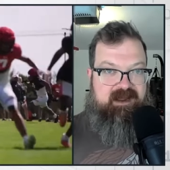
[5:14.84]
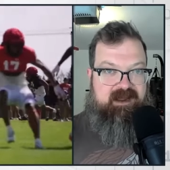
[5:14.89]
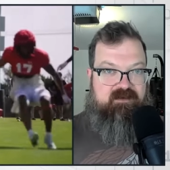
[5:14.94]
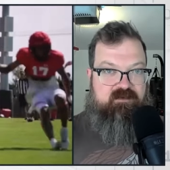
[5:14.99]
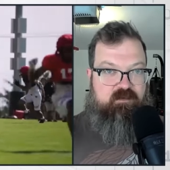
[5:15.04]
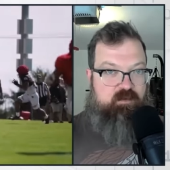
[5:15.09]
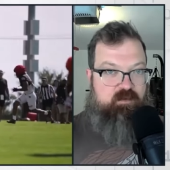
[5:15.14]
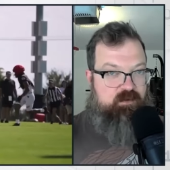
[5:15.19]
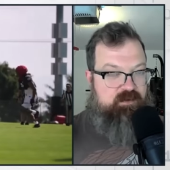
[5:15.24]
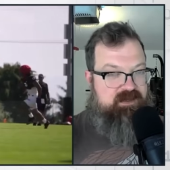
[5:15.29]
and
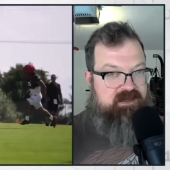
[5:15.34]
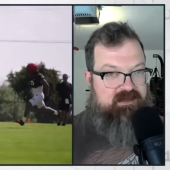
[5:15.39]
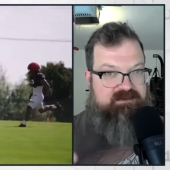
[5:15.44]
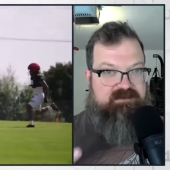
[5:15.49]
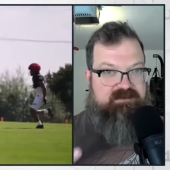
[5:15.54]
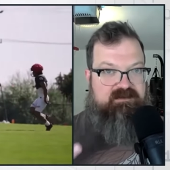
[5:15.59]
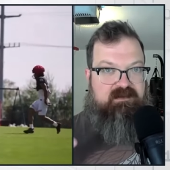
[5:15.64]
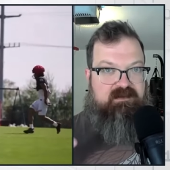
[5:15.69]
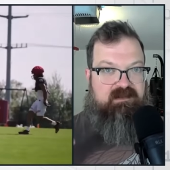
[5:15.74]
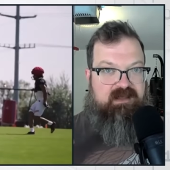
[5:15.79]
we'll get
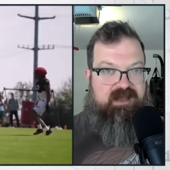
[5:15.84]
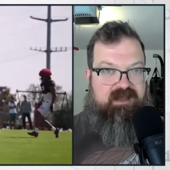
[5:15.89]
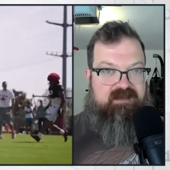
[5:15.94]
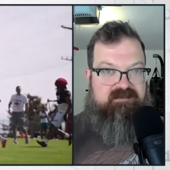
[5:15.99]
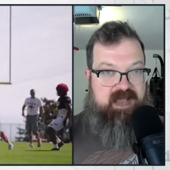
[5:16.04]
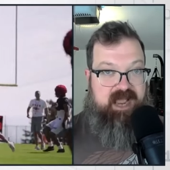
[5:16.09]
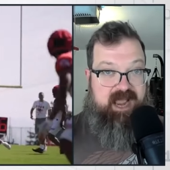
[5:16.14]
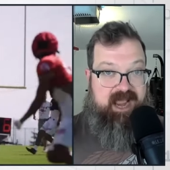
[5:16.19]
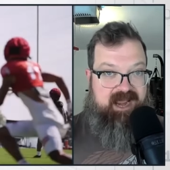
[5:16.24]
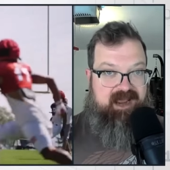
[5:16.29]
you to
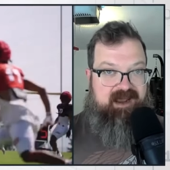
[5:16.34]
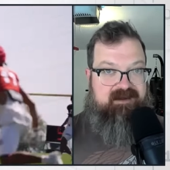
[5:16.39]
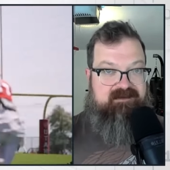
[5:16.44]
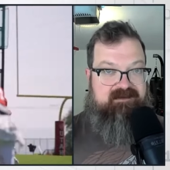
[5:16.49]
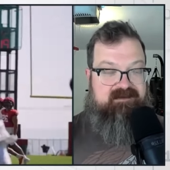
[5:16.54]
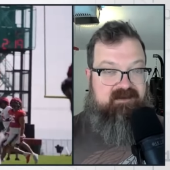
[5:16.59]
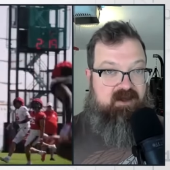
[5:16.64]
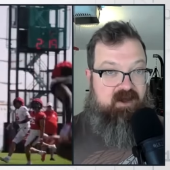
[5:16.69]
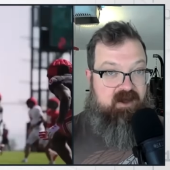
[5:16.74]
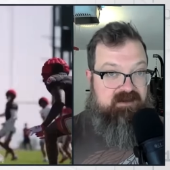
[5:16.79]
class.
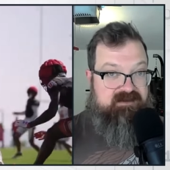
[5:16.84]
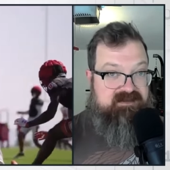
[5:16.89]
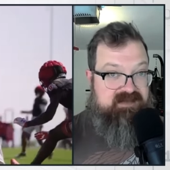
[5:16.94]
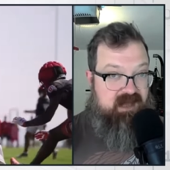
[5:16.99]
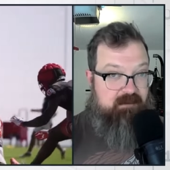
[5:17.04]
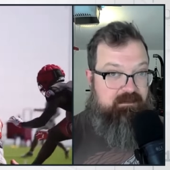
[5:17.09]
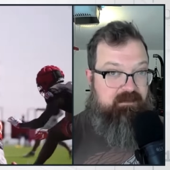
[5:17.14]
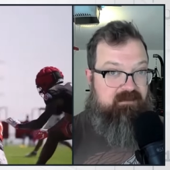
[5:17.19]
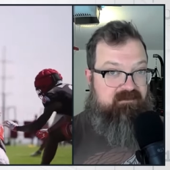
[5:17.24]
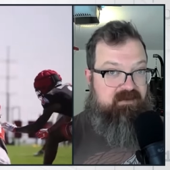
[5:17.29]
And on
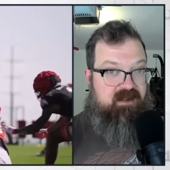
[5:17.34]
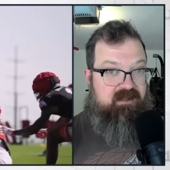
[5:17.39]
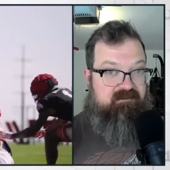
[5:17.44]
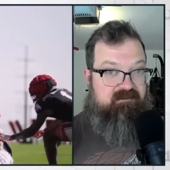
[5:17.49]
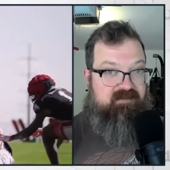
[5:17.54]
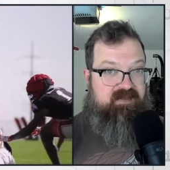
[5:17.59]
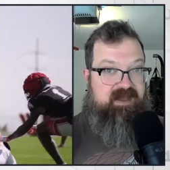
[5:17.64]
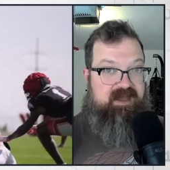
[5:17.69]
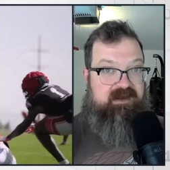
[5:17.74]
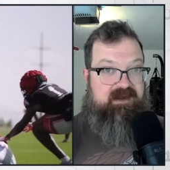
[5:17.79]
top of all
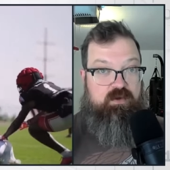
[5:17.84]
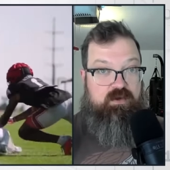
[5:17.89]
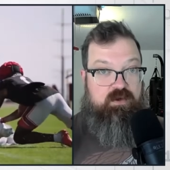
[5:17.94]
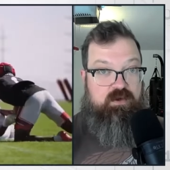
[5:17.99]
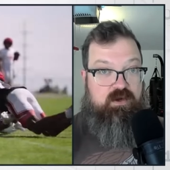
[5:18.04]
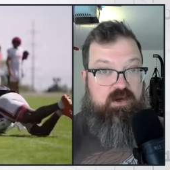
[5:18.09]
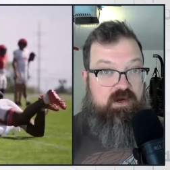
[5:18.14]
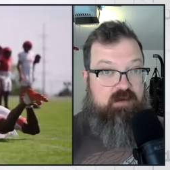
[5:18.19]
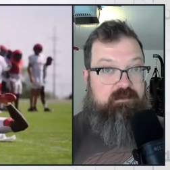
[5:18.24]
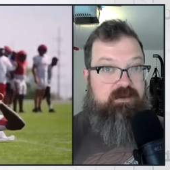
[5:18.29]
of that, you're
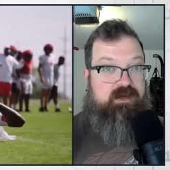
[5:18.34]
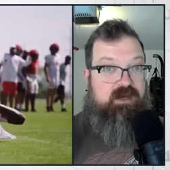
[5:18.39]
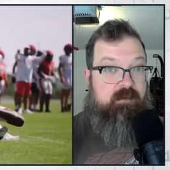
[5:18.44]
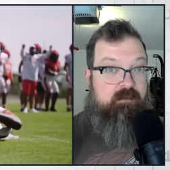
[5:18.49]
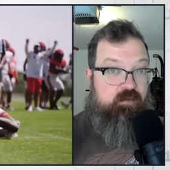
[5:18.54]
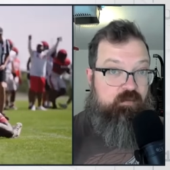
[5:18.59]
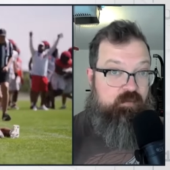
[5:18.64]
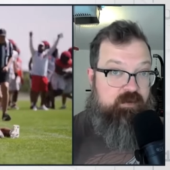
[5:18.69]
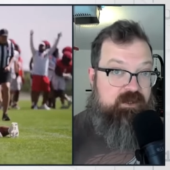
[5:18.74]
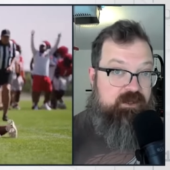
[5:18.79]
going to become
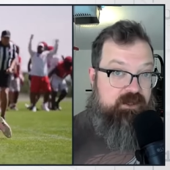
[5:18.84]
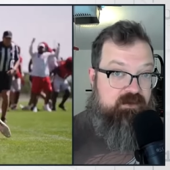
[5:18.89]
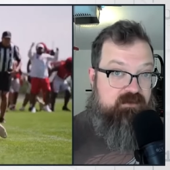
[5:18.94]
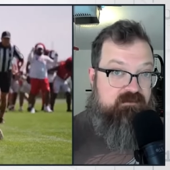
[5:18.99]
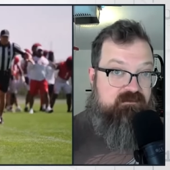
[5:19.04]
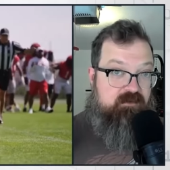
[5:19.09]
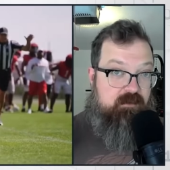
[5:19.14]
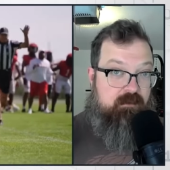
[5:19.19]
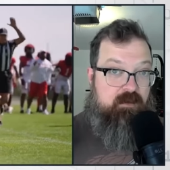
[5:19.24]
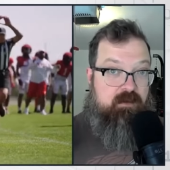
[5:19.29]
a really
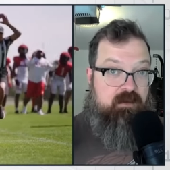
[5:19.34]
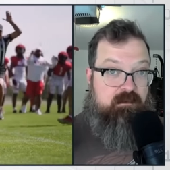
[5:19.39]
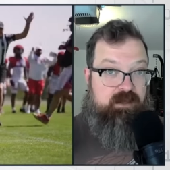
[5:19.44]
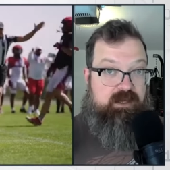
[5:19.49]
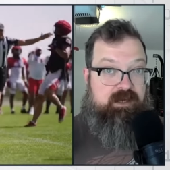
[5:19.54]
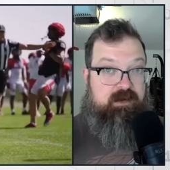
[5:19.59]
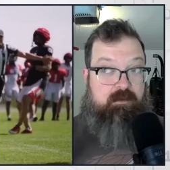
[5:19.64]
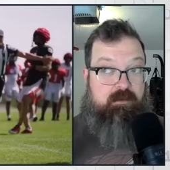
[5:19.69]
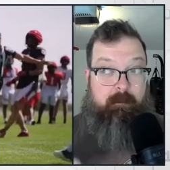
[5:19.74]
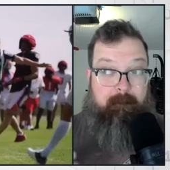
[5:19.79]
good football
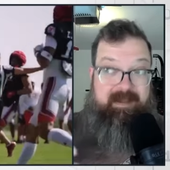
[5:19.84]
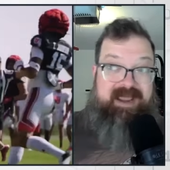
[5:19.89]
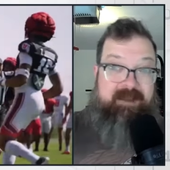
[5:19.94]
player,